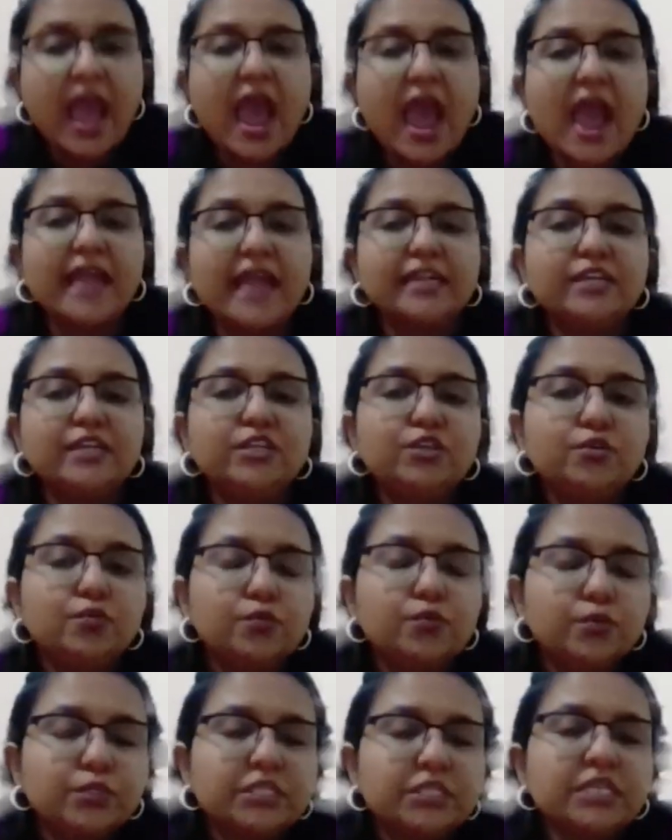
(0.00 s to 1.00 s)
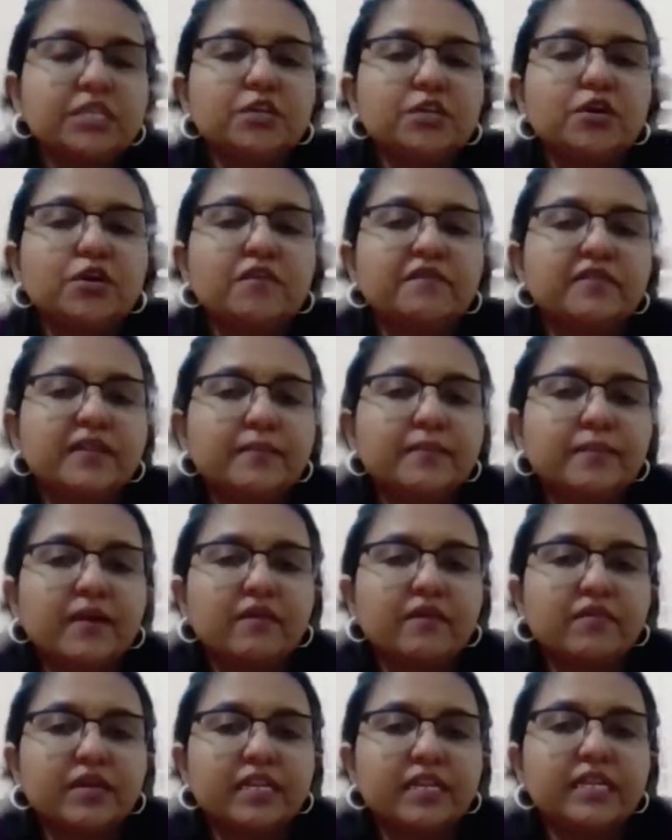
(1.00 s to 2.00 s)
And using your
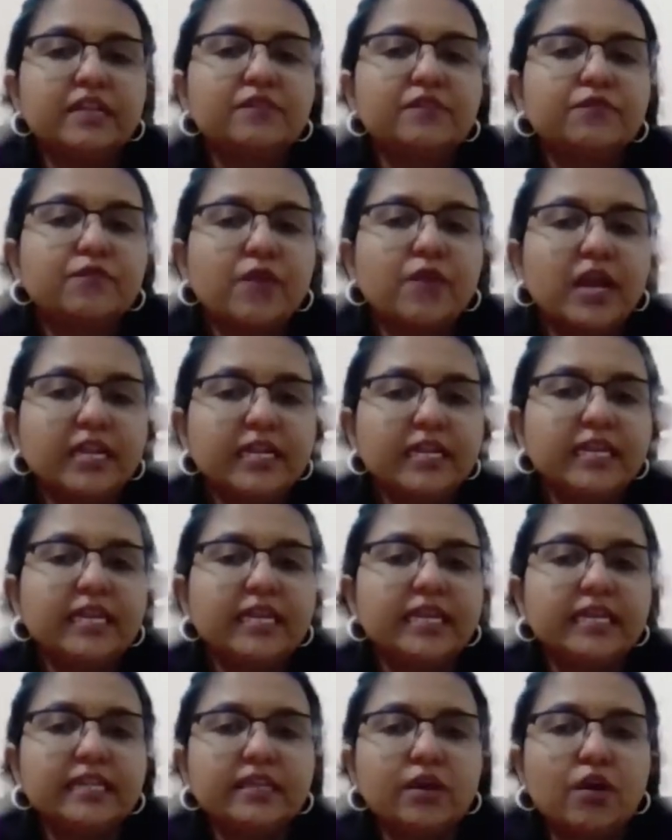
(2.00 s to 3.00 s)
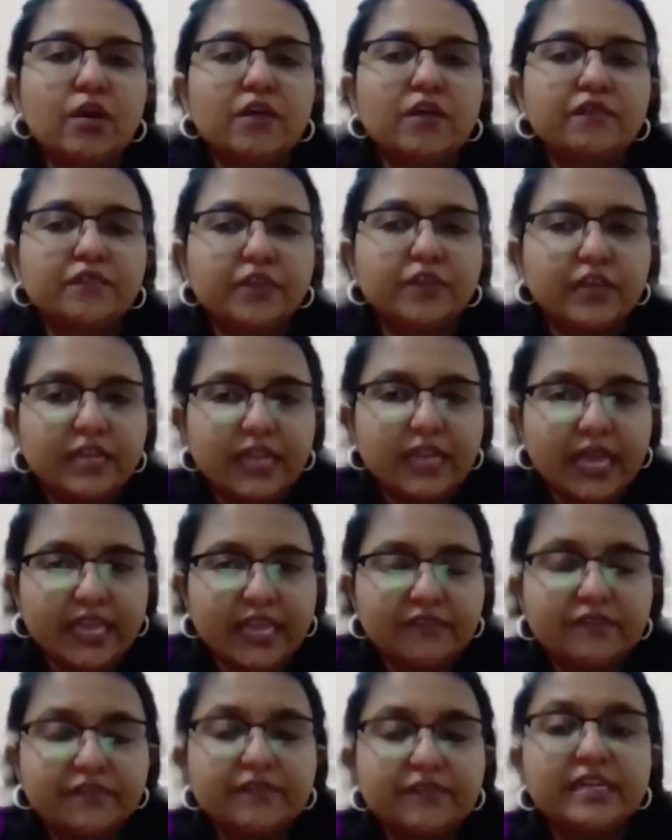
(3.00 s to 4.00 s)
willpower in one area of your
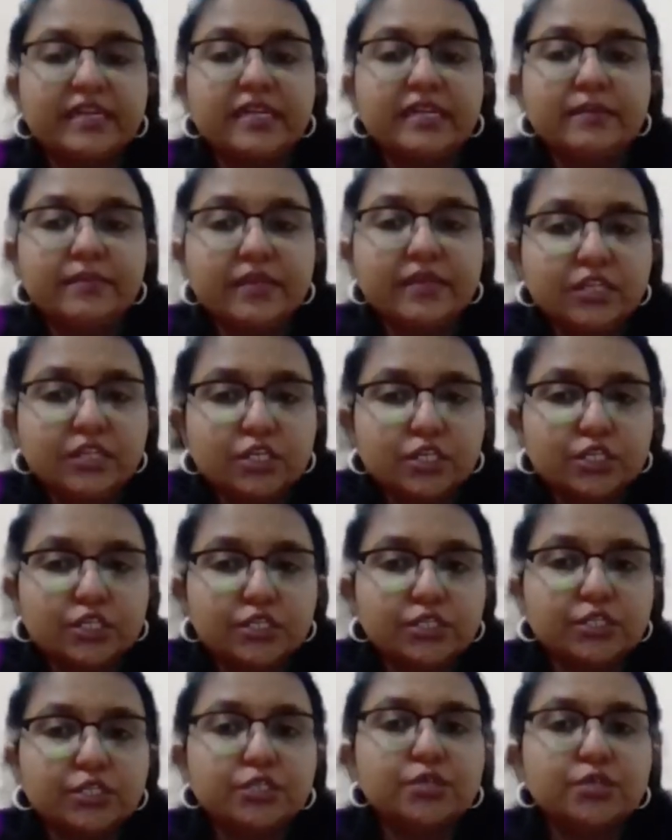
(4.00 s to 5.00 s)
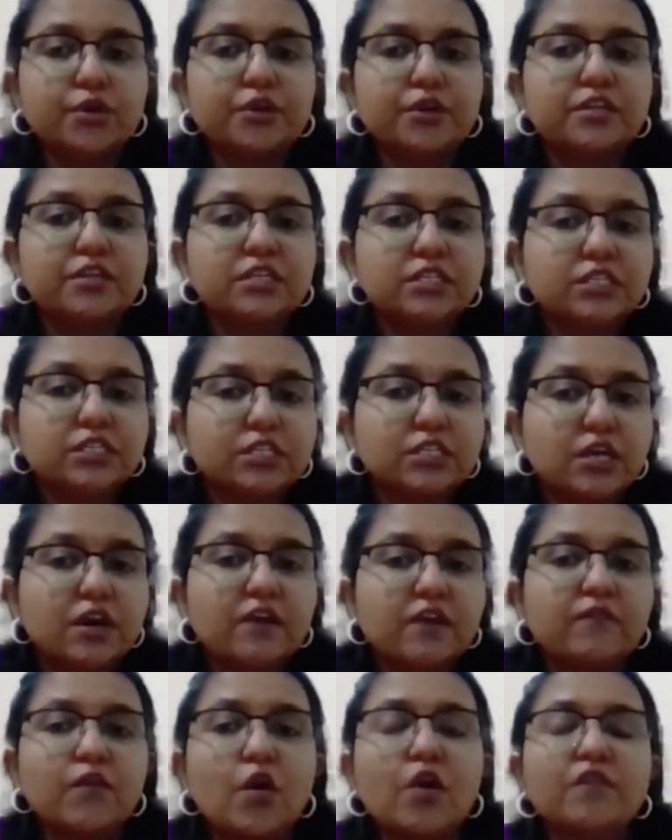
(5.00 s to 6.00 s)
life diminishes your
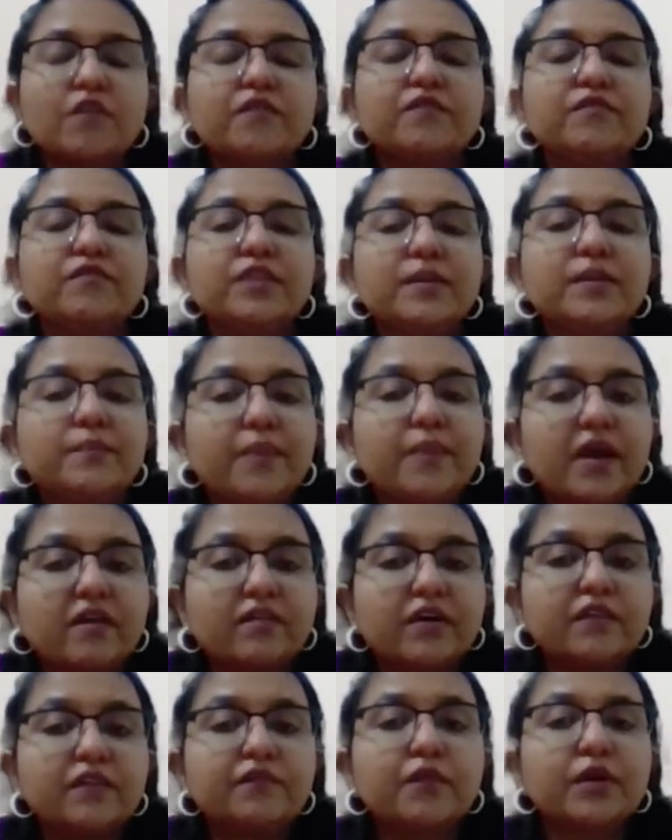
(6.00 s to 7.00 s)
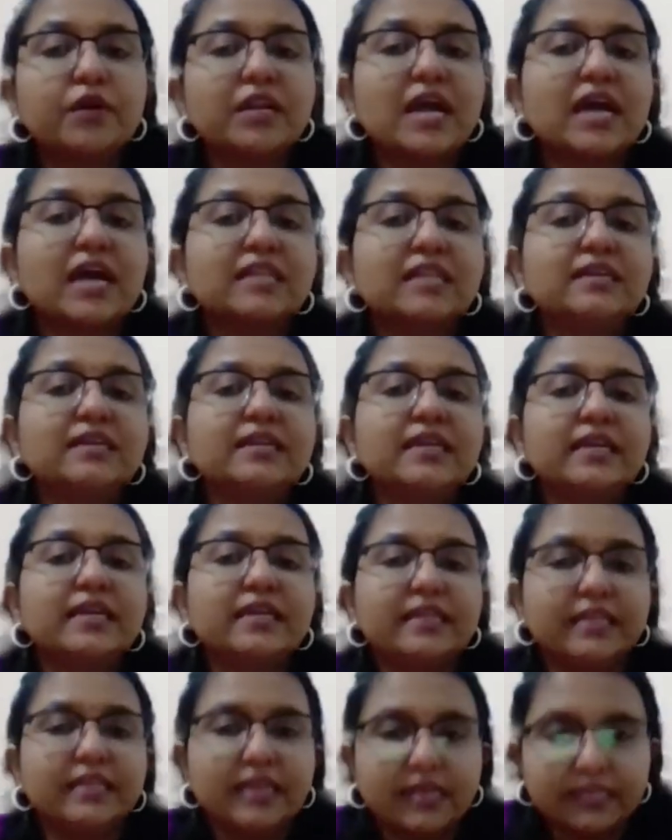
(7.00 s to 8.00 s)
reserve of willpower for other
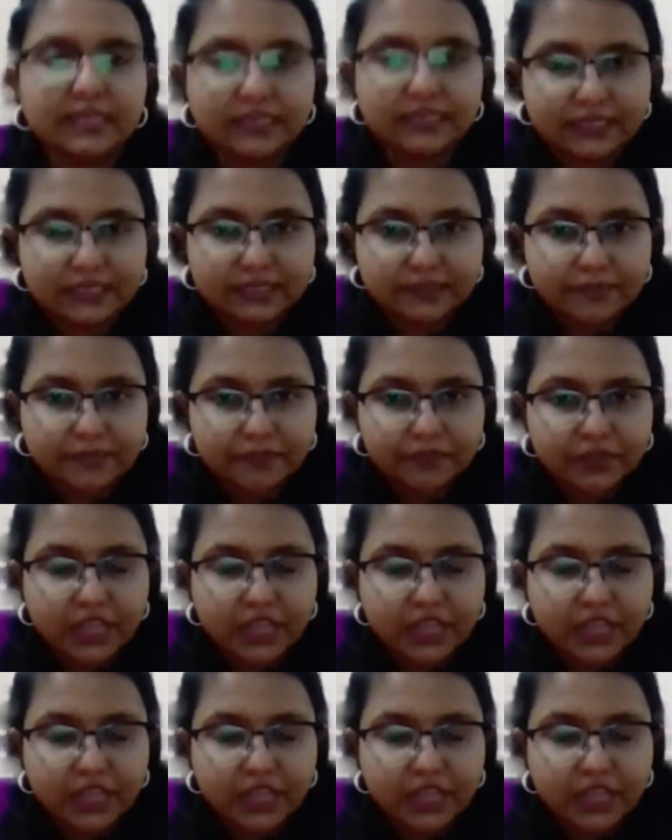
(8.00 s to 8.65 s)
areas.